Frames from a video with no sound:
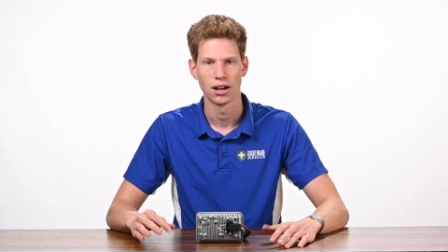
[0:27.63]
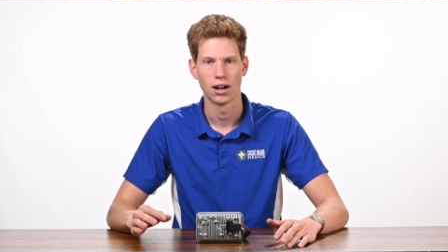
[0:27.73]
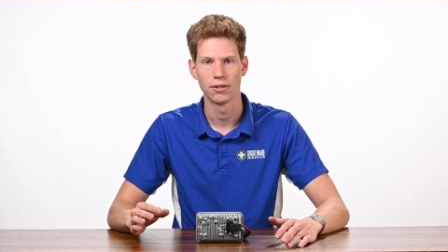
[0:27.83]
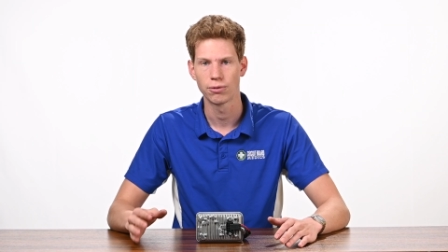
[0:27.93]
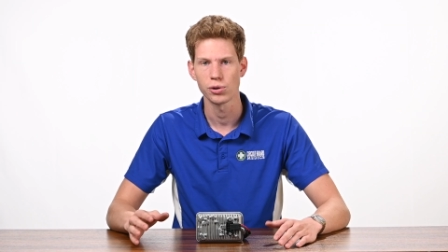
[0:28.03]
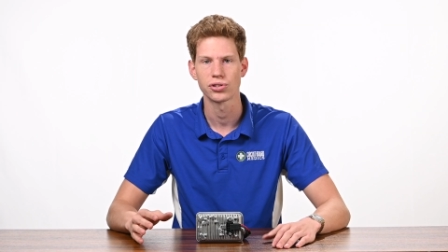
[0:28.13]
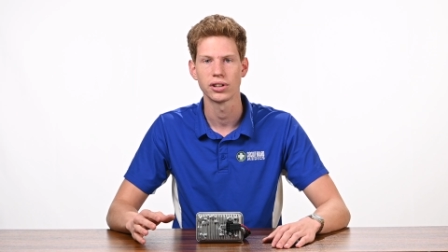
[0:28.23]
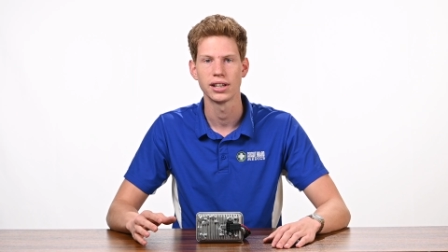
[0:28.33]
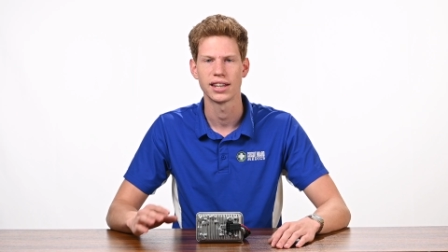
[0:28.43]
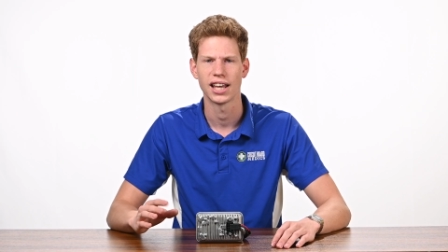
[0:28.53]

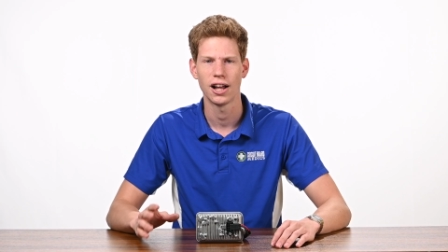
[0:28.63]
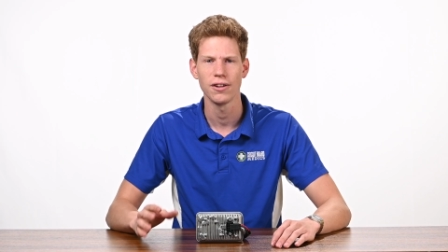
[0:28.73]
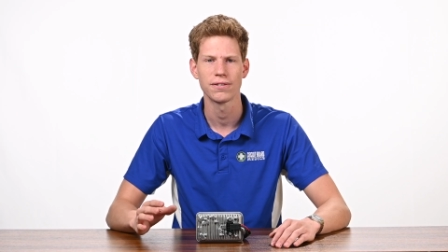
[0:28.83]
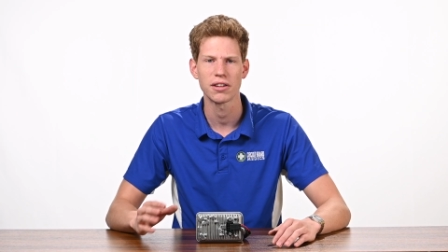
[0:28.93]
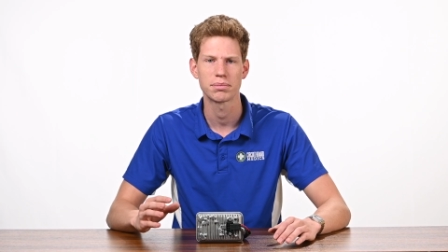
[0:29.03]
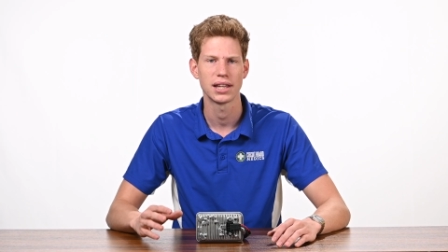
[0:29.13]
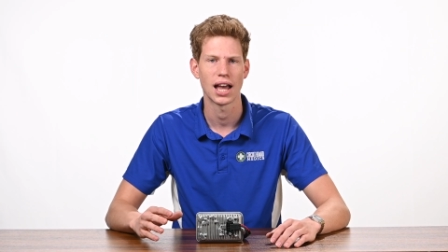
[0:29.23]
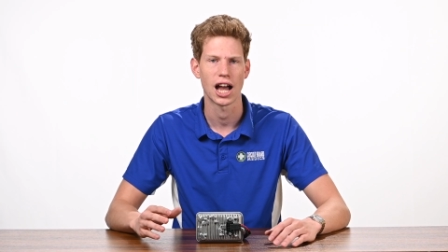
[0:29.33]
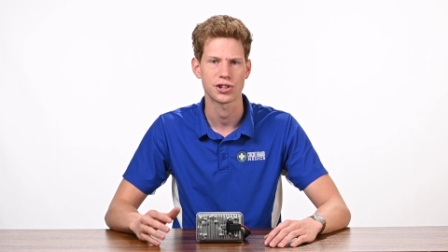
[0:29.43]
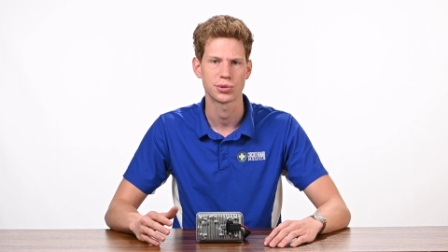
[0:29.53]
Unfortunately, the L5P
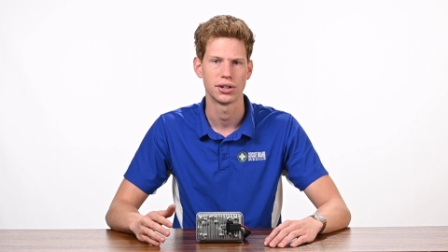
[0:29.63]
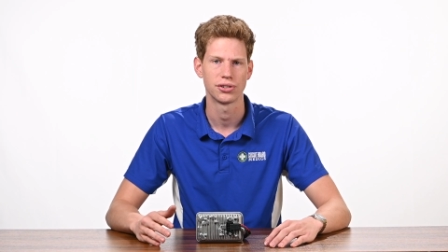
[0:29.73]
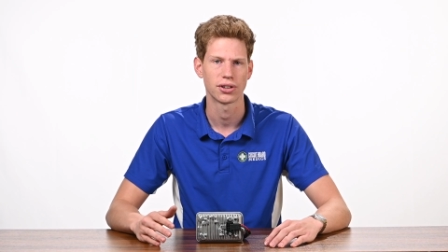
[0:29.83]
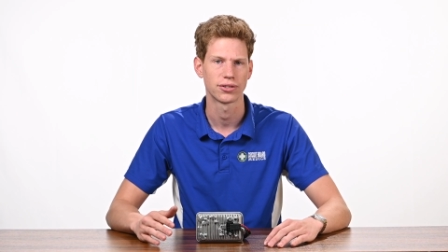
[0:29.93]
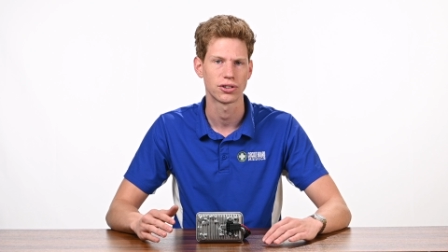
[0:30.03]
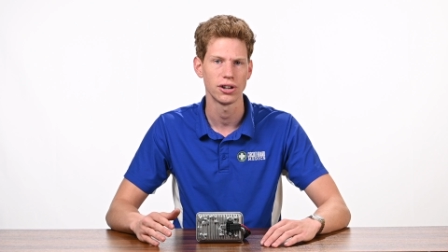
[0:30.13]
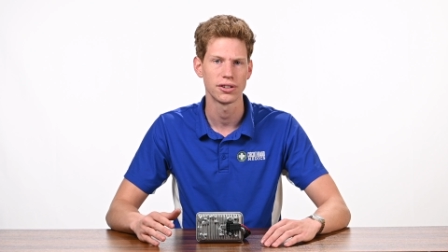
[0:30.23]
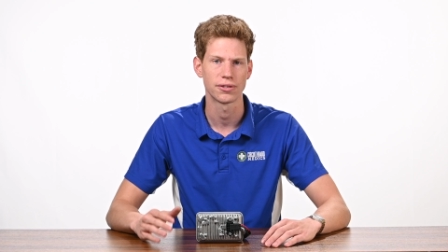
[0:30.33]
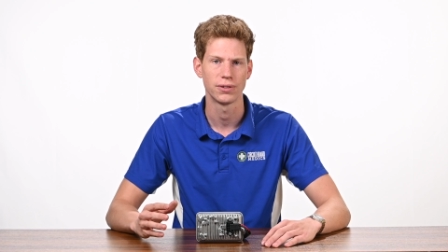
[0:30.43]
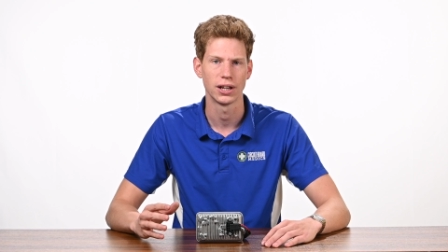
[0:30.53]
actuators have
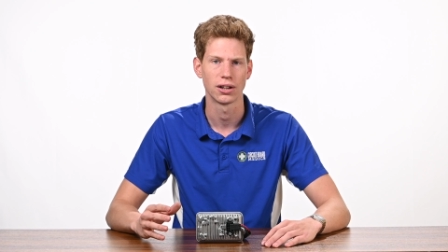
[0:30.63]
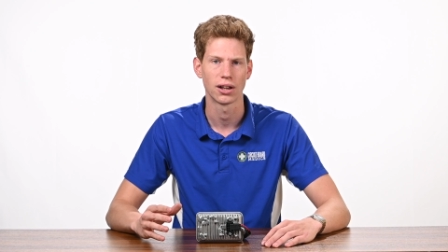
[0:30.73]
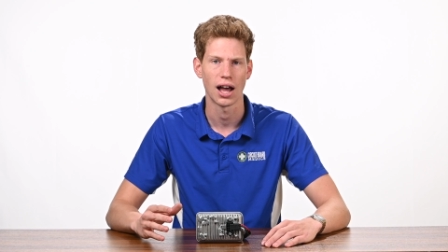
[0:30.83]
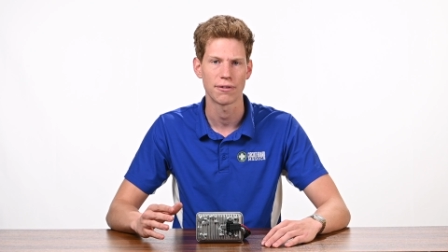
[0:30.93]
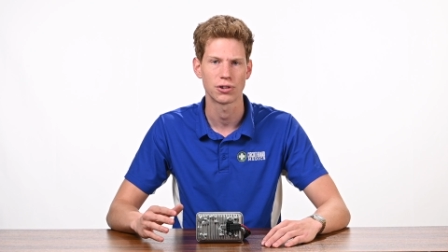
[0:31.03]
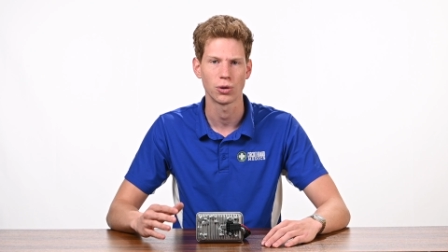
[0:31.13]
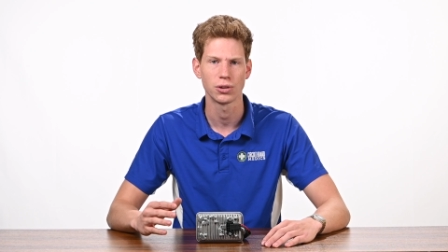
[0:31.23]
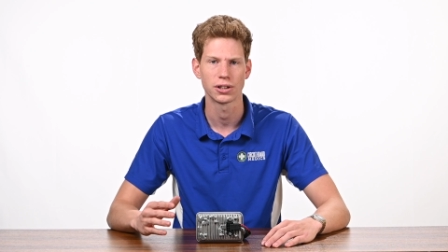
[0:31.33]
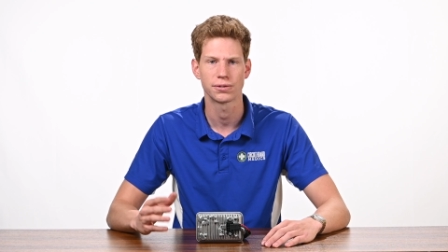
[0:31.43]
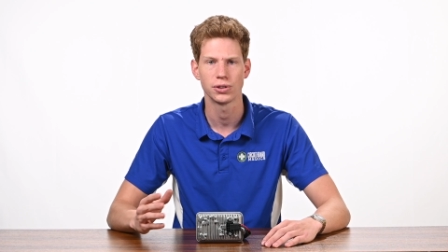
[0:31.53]
started to fail after
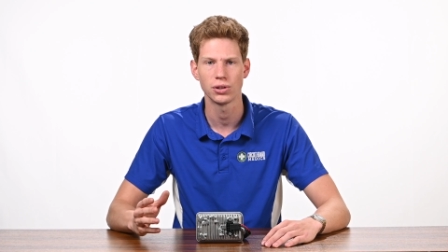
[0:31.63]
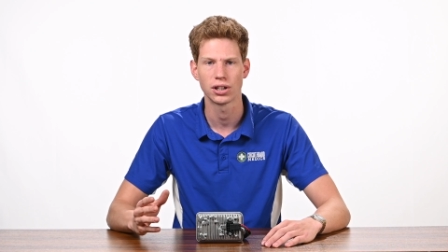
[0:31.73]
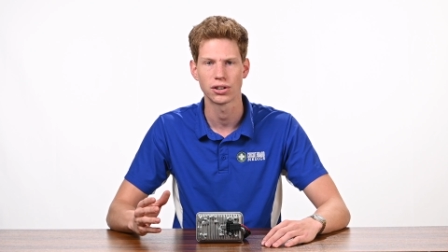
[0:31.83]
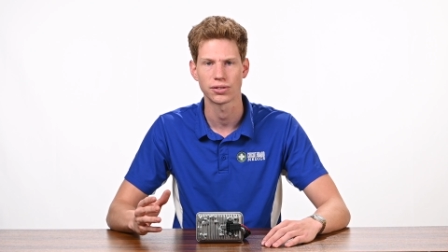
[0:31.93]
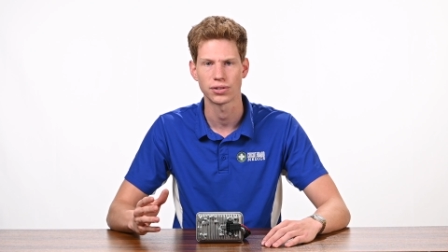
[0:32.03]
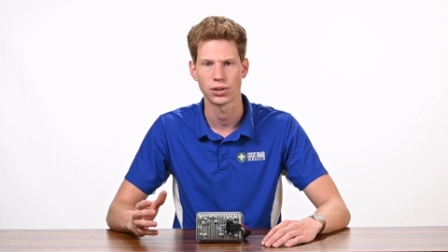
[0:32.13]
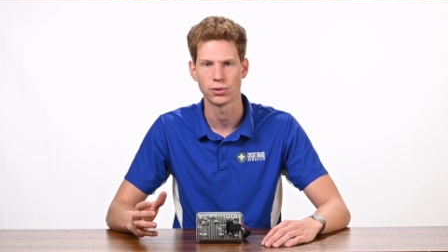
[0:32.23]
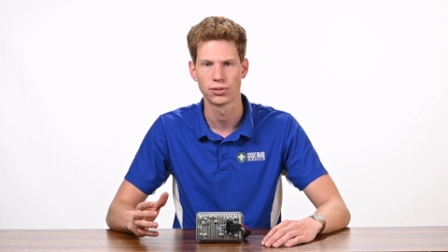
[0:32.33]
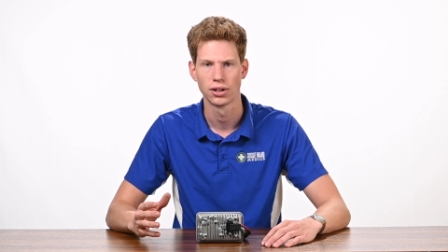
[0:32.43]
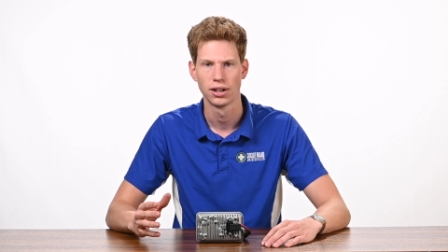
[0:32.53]
only a few years of
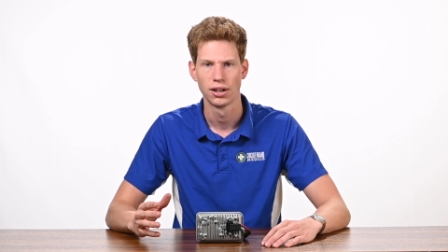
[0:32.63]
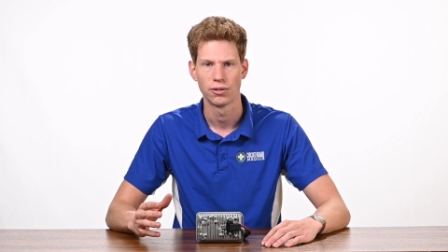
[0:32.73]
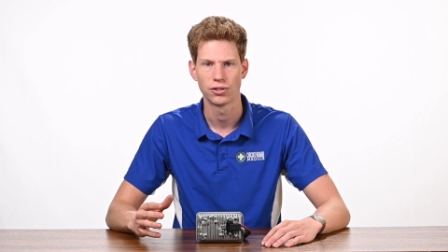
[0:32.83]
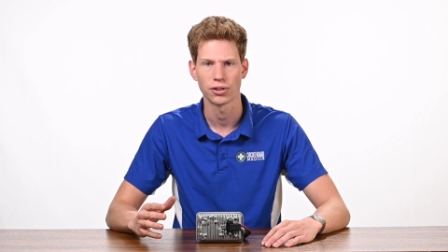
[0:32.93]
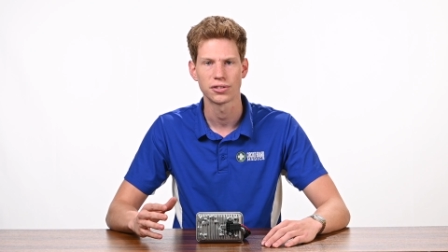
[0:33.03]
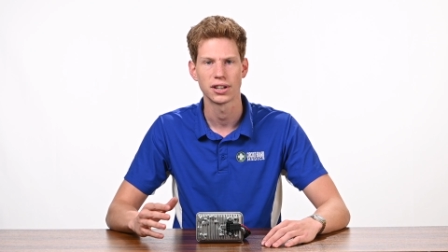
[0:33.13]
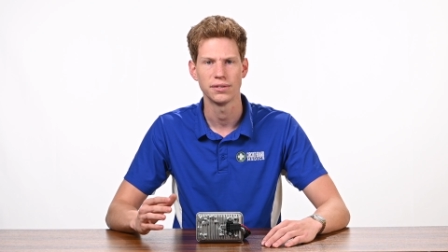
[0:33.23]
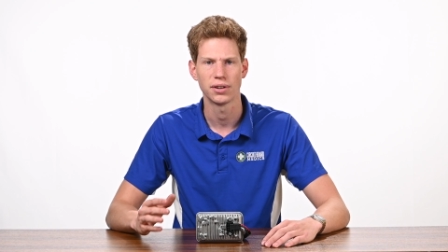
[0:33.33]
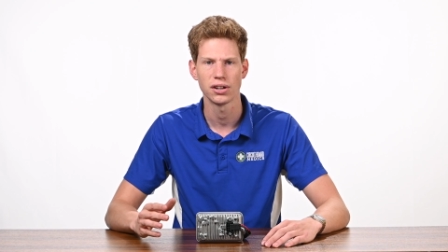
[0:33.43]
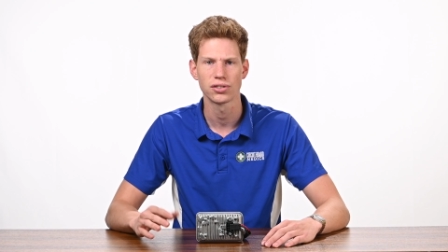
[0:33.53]
use, resulting in
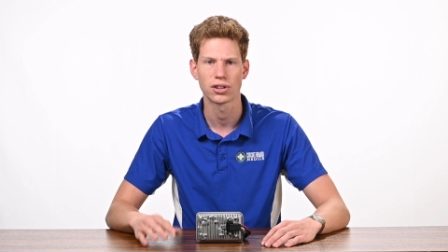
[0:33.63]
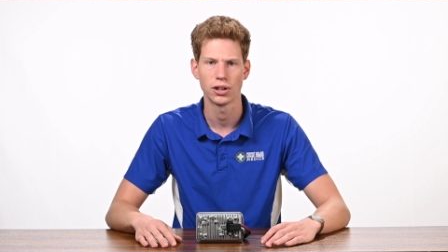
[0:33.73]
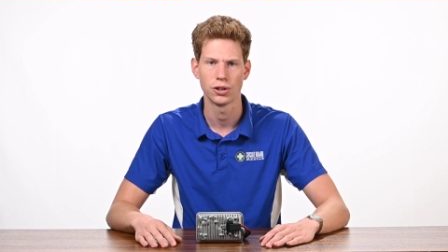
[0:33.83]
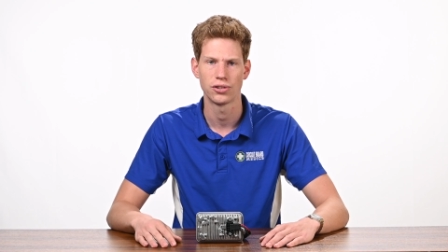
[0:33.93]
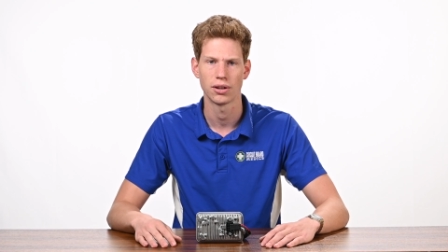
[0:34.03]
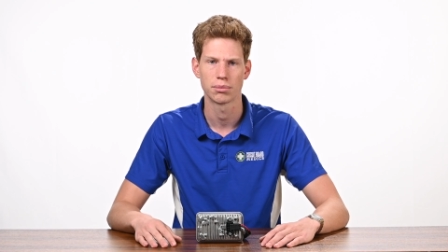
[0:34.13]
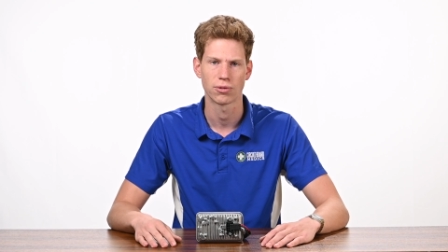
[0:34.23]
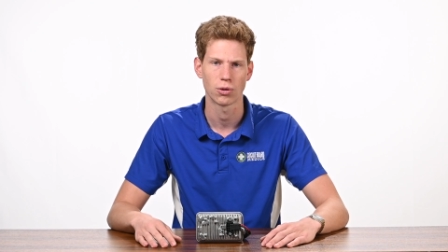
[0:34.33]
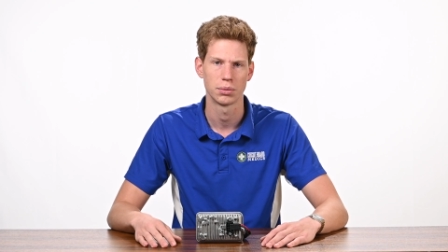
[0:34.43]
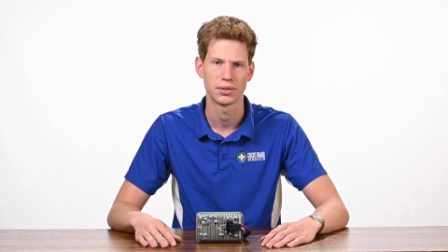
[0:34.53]
various codes and
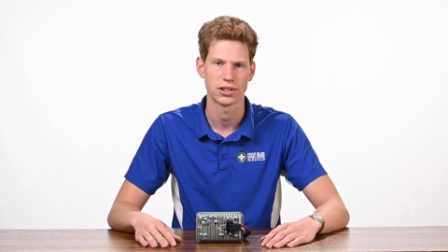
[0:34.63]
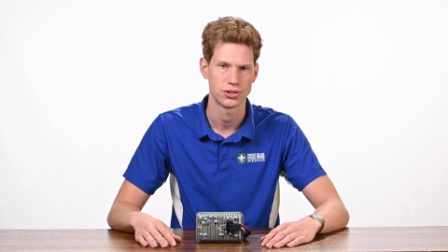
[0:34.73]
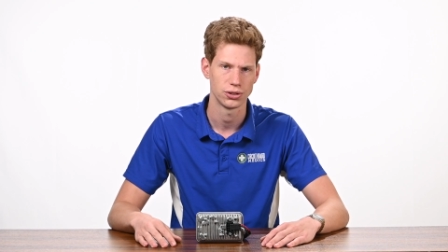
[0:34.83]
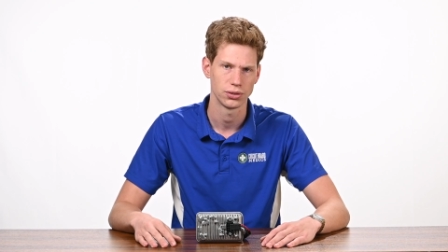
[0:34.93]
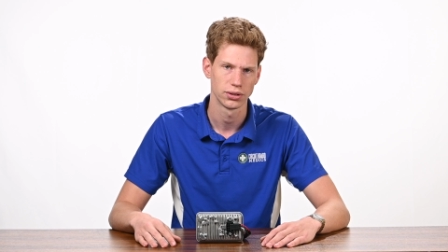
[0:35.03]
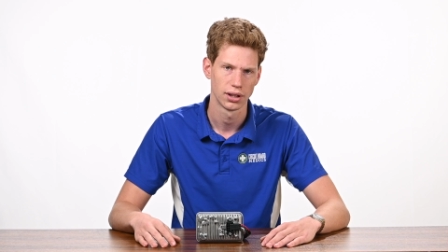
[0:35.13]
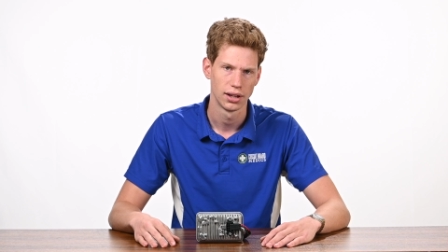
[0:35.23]
performance issues.